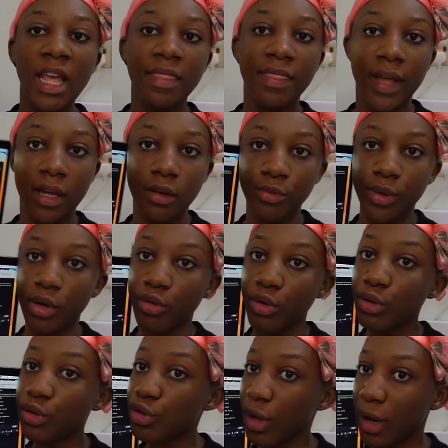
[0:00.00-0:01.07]
then we are
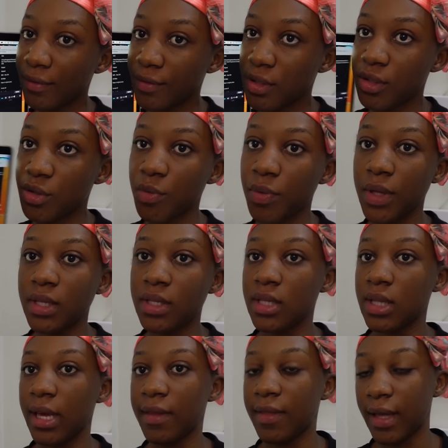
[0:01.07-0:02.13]
going to have to do this
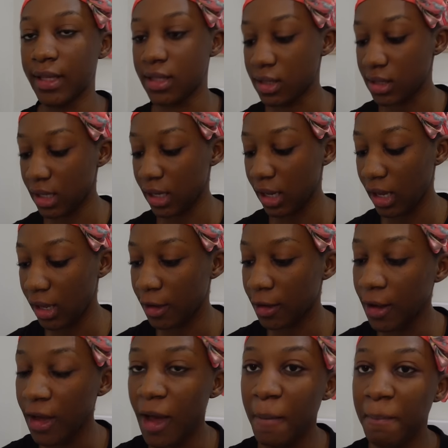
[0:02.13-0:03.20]
like that today
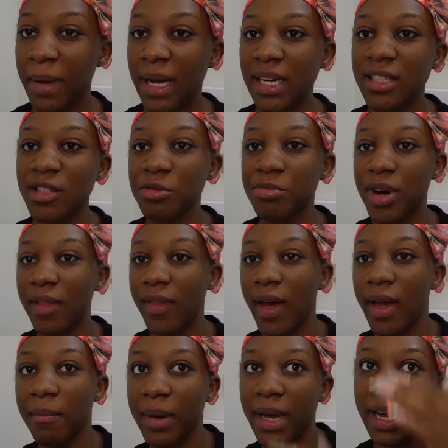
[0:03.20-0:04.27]
and my little brother
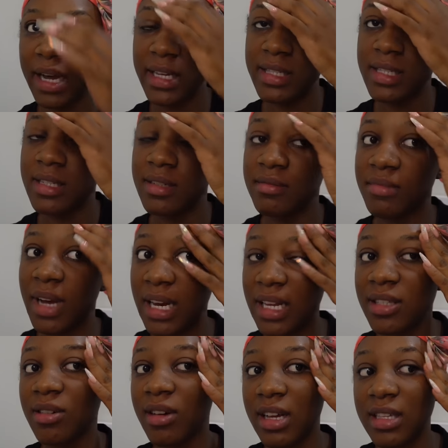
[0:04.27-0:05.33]
and my cousin my
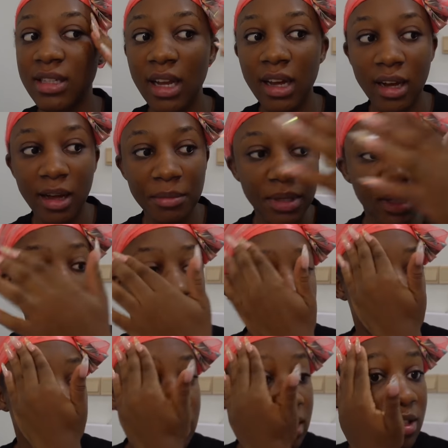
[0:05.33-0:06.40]
little cousin are coming here
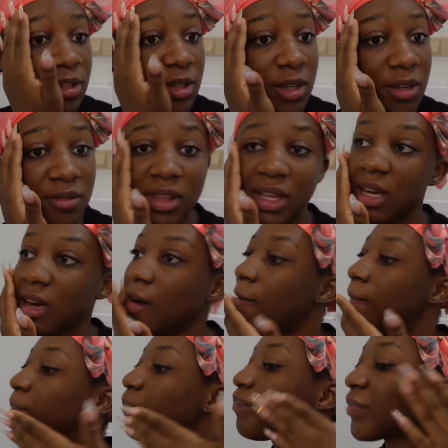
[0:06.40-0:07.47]
today so if they
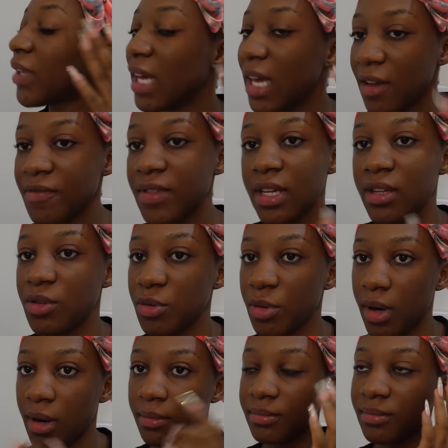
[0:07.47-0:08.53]
come if they do
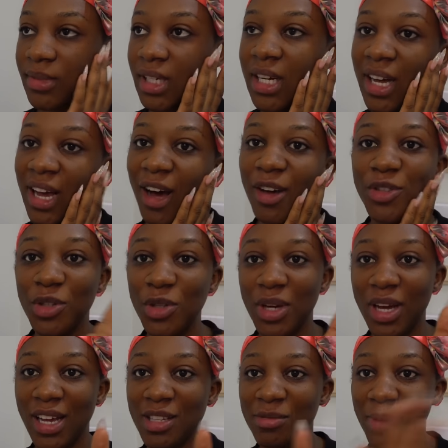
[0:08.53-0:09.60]
come i'll show you
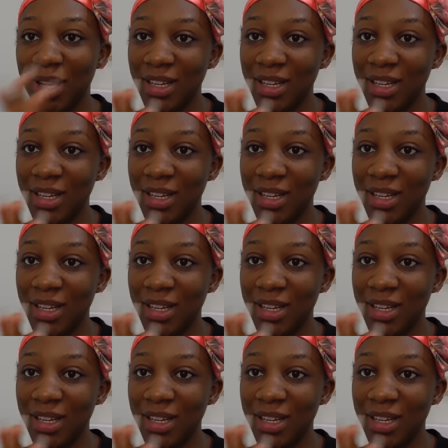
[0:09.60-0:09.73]
guys my